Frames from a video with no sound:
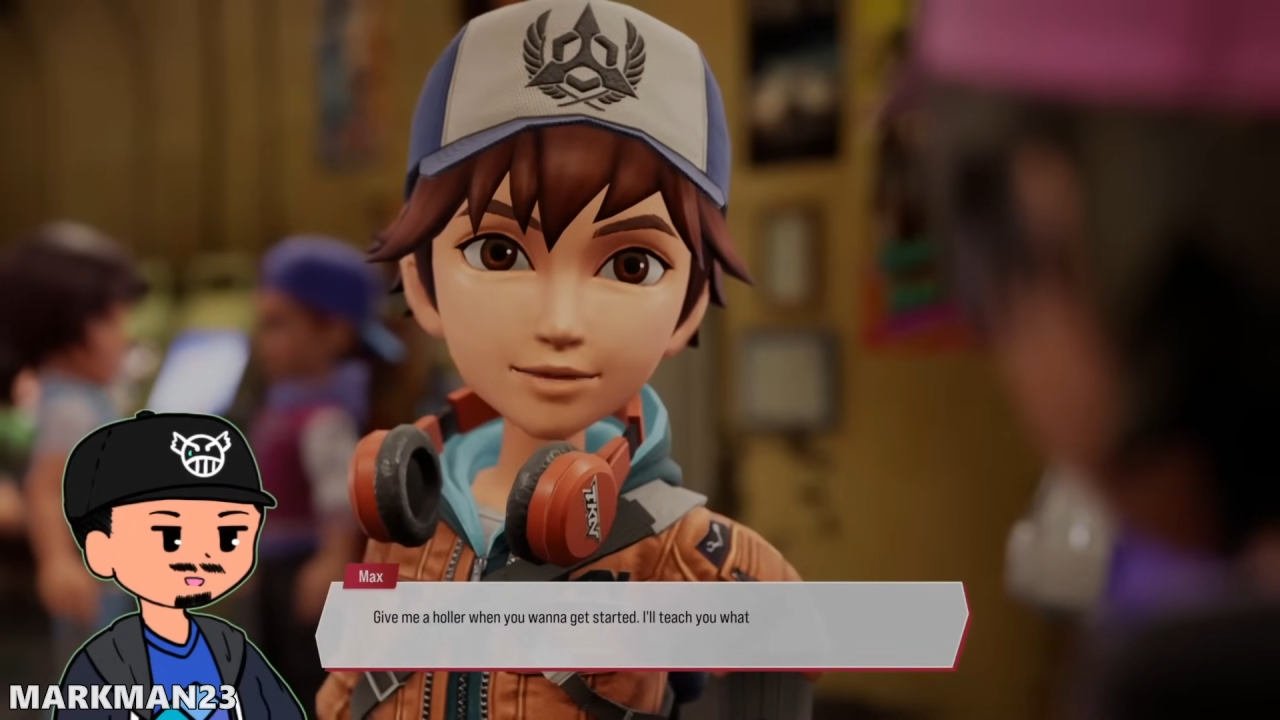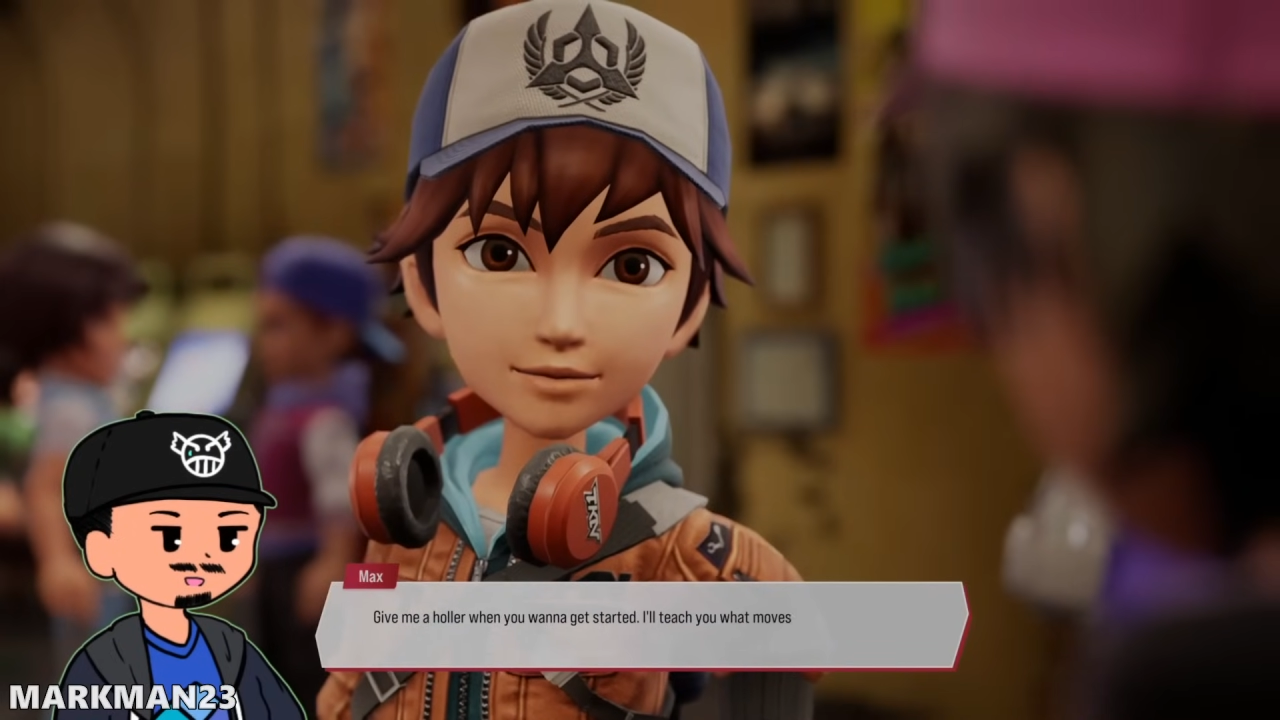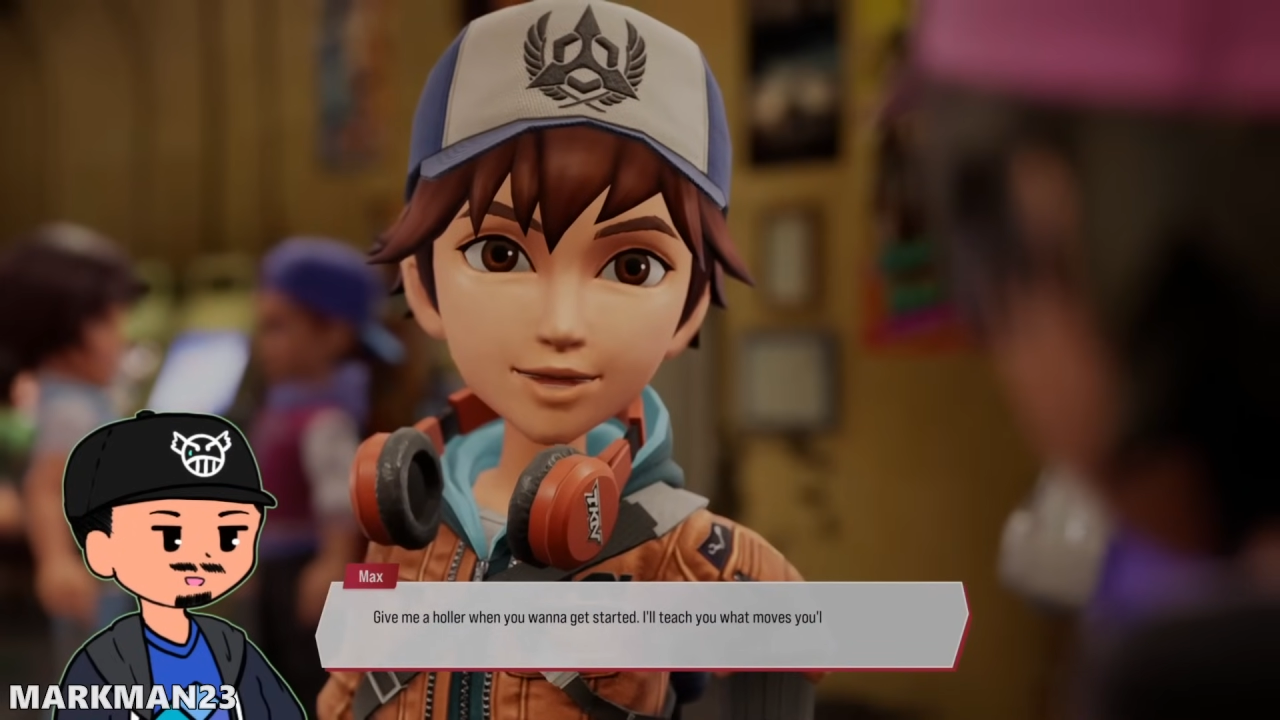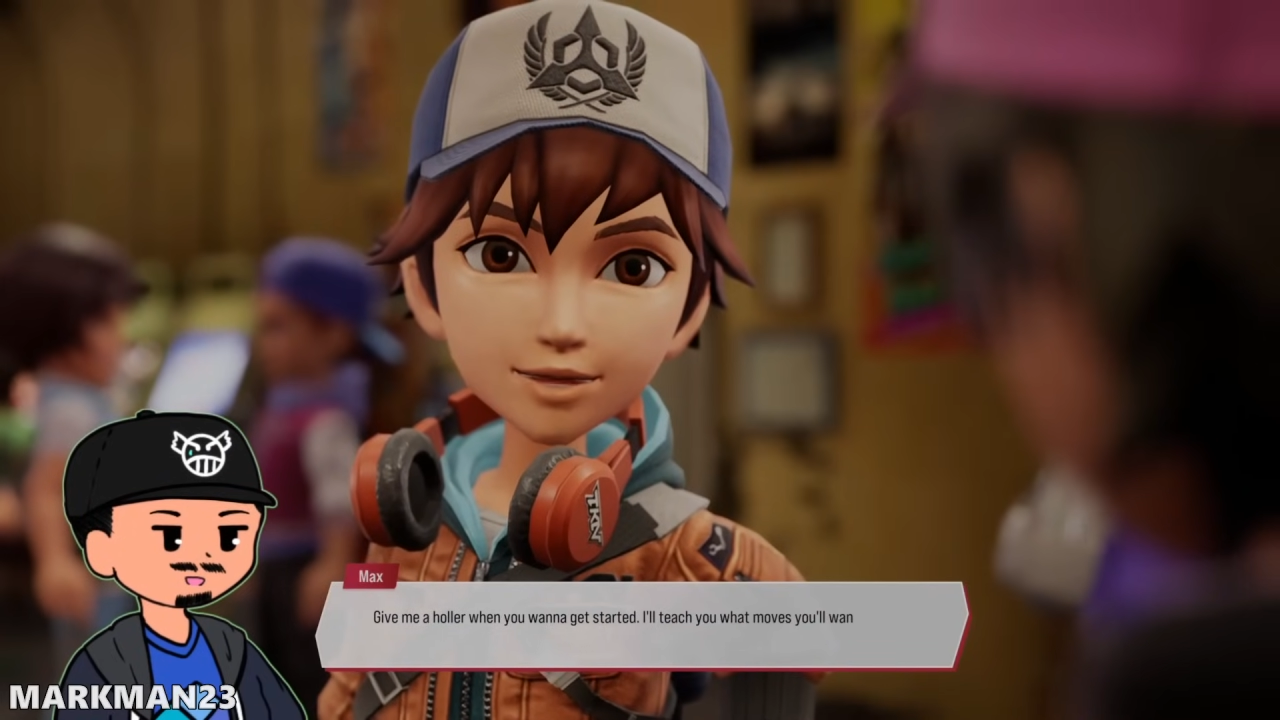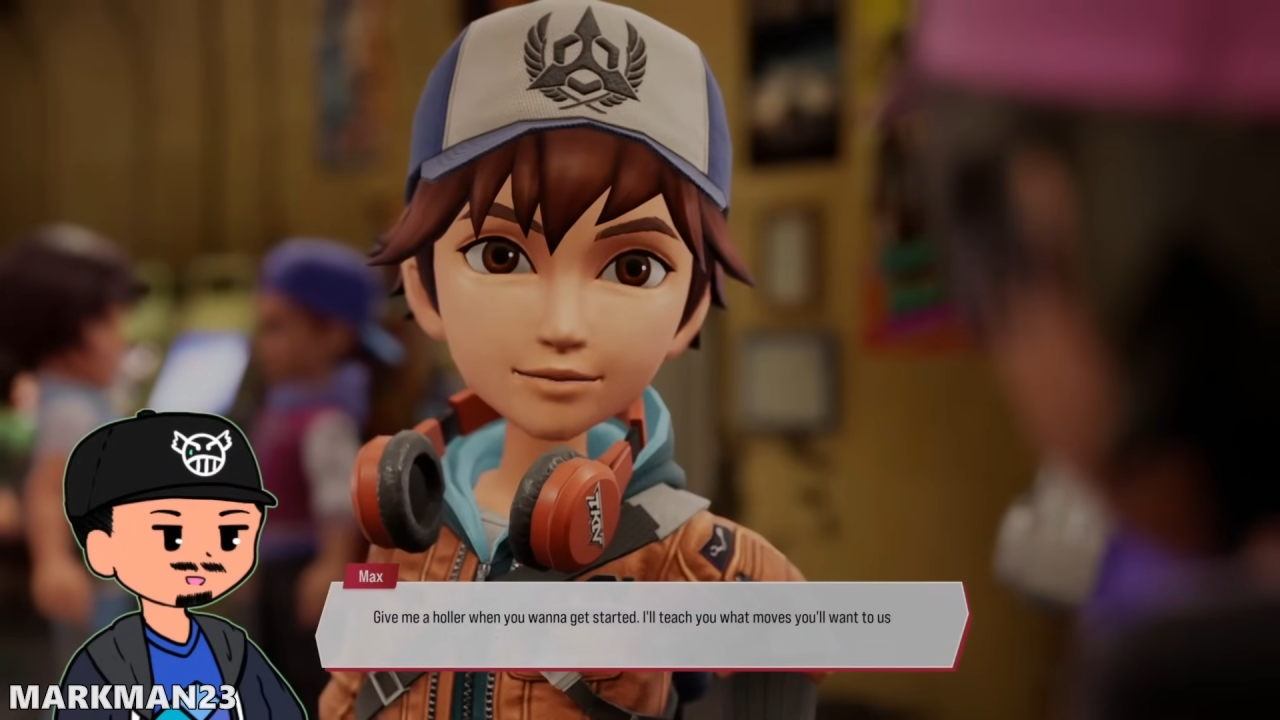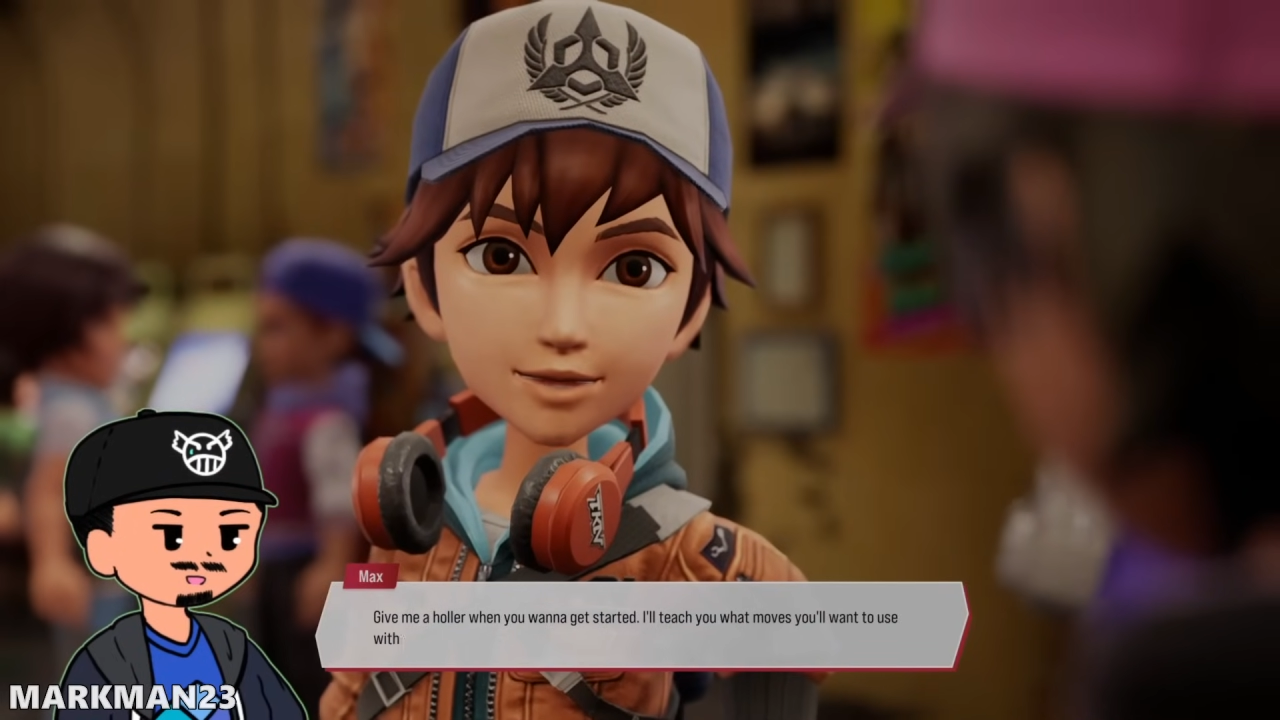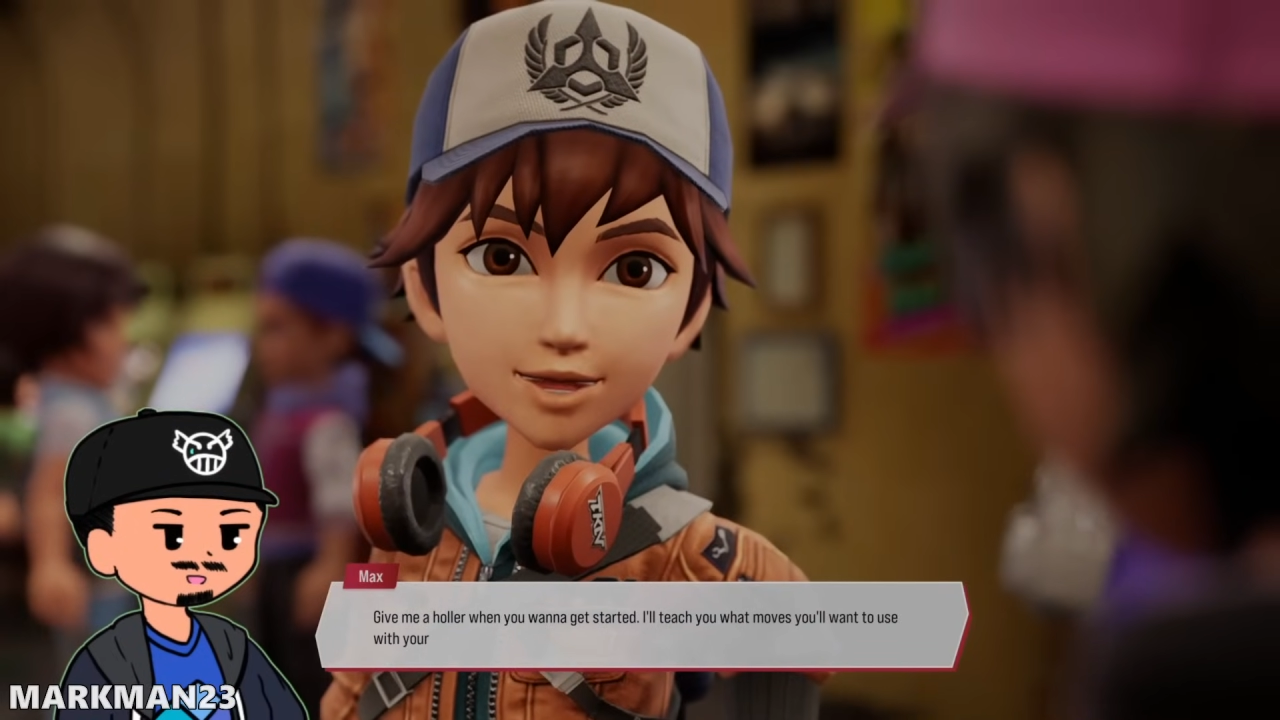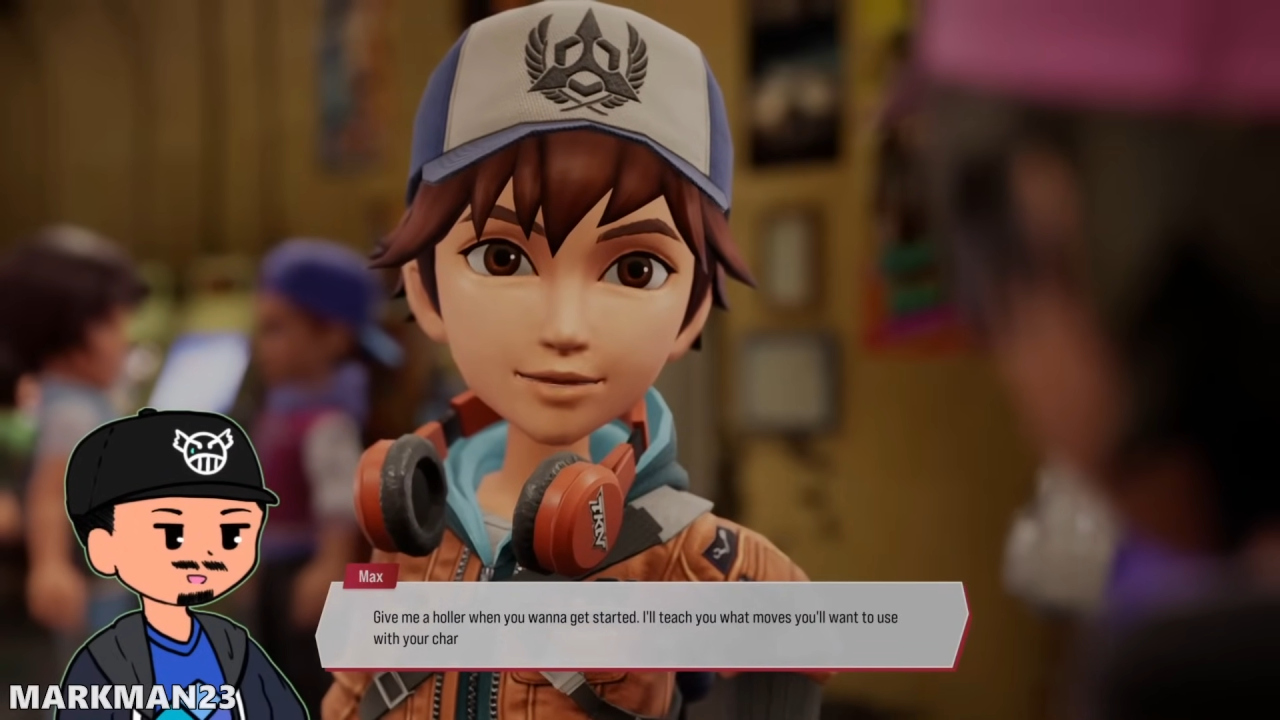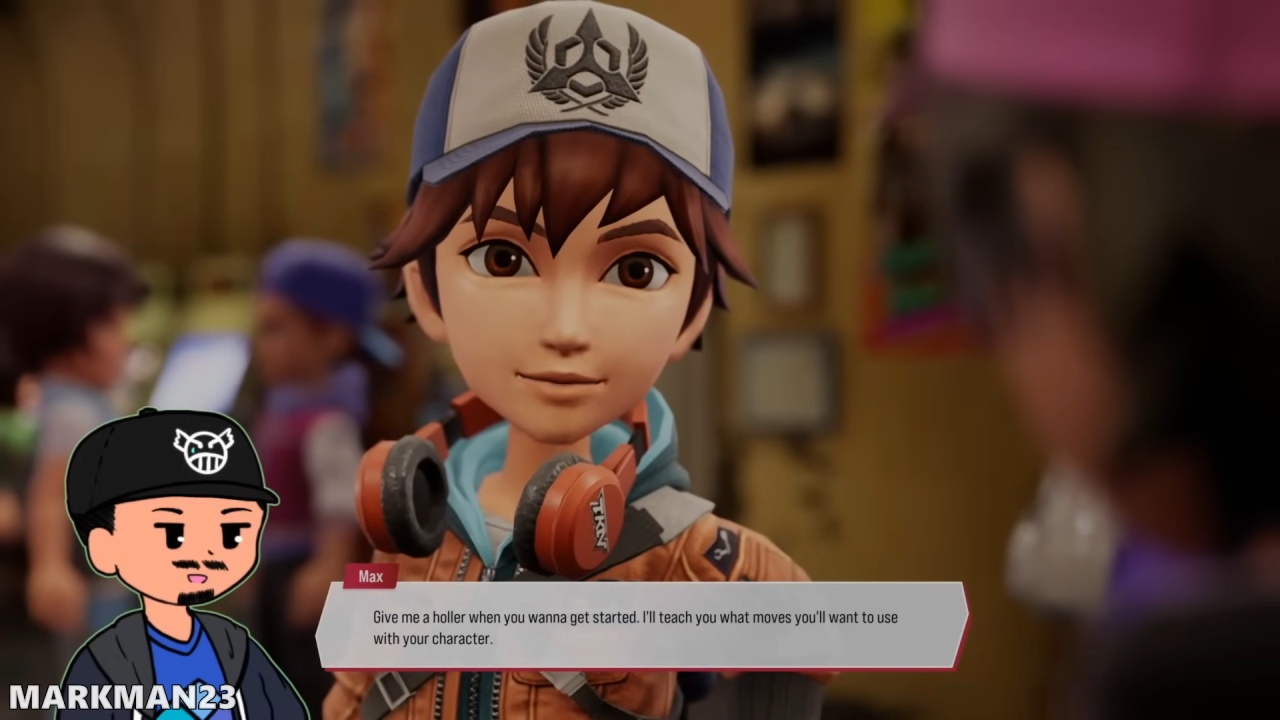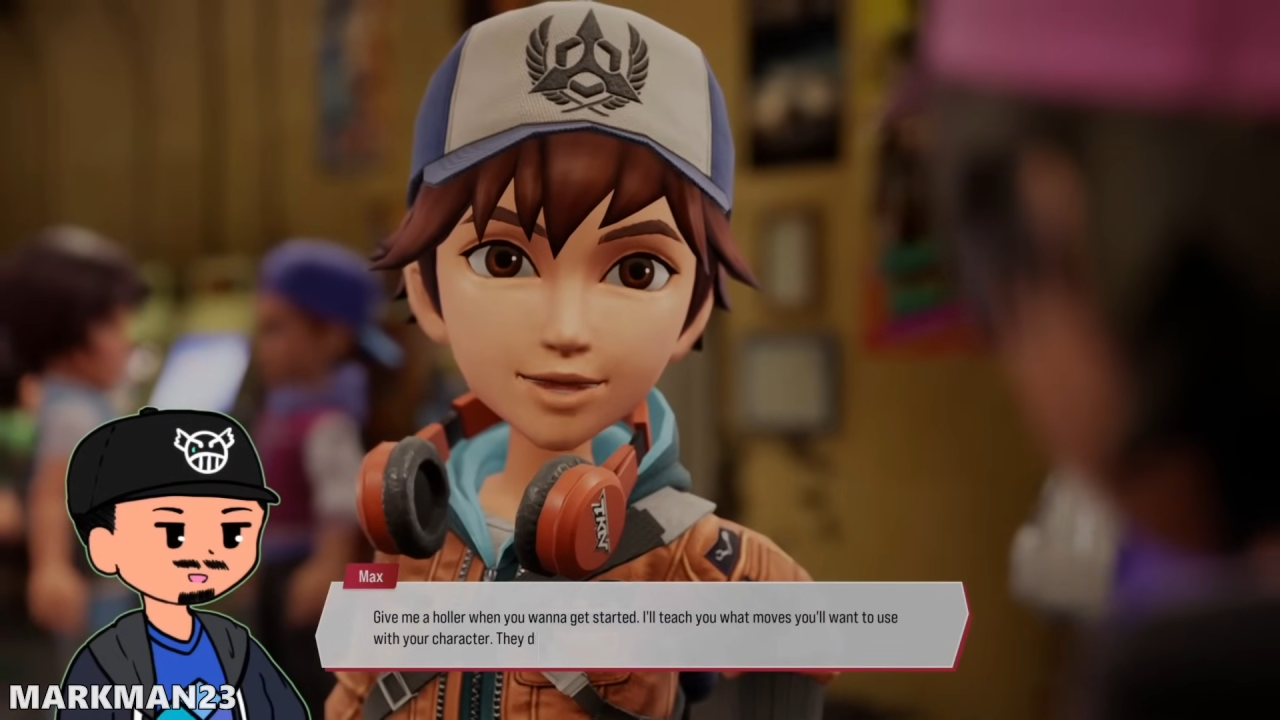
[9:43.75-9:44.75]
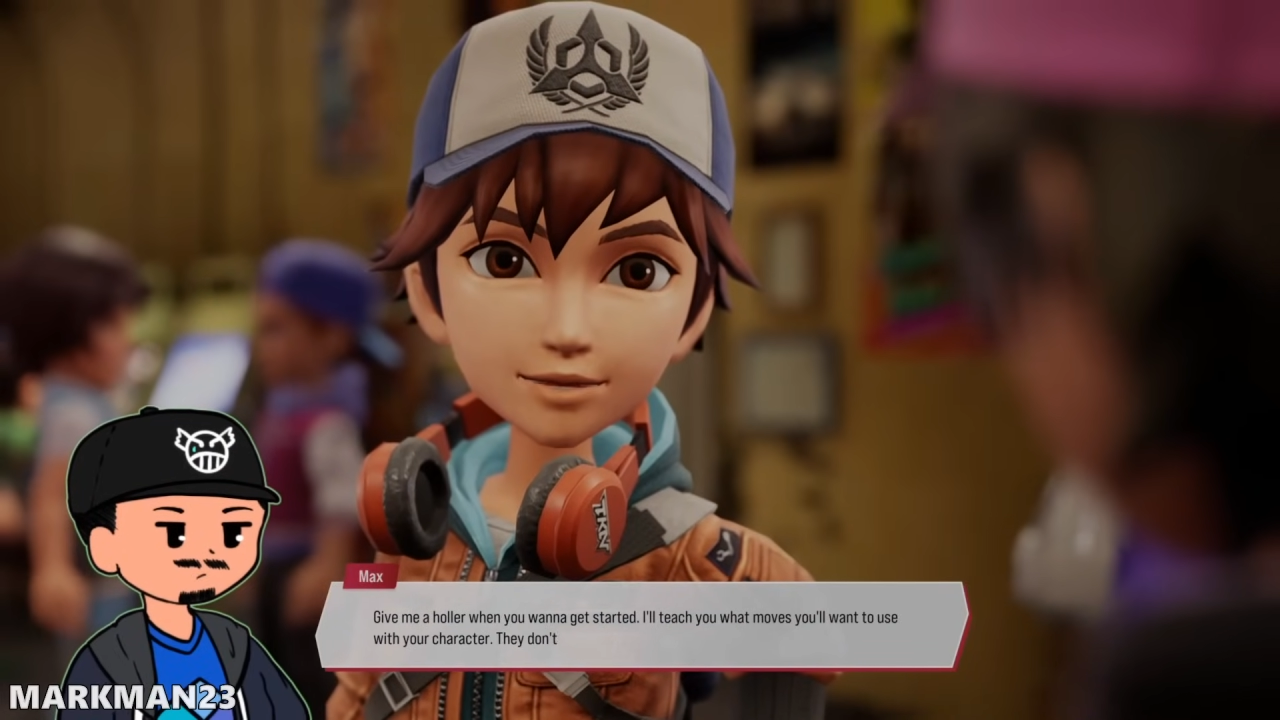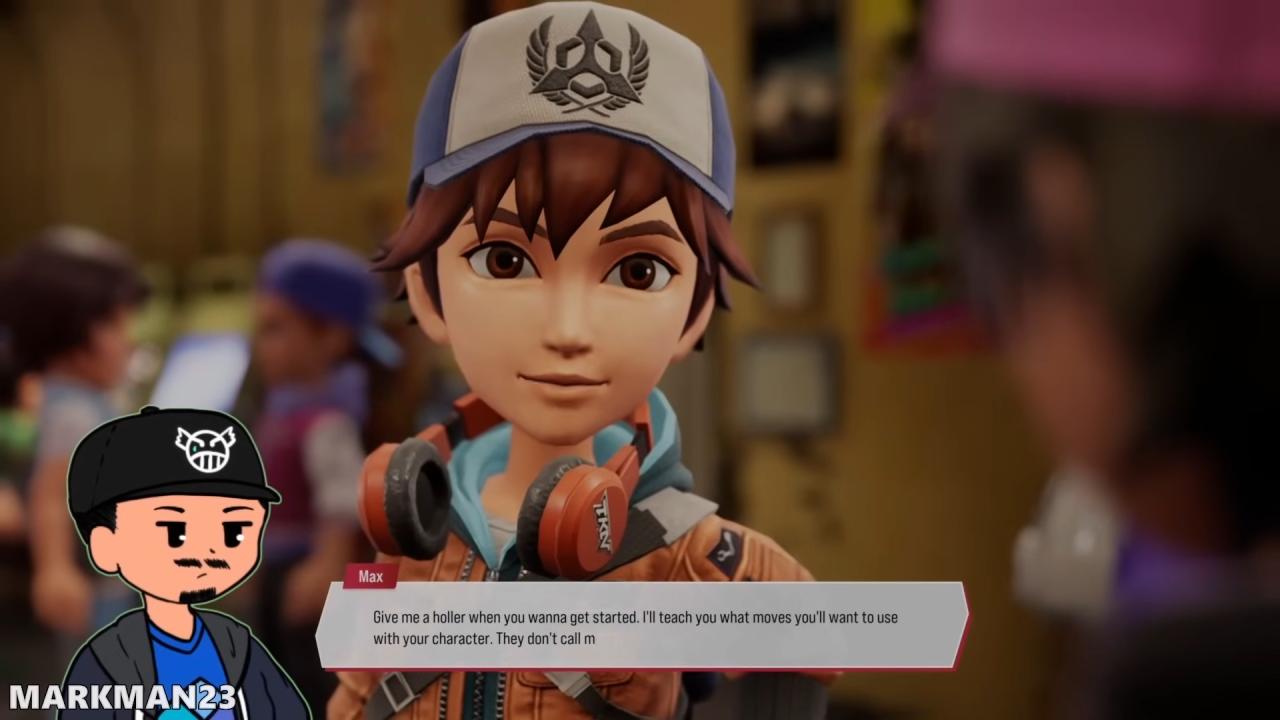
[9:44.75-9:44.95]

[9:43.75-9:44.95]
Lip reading: going to go and how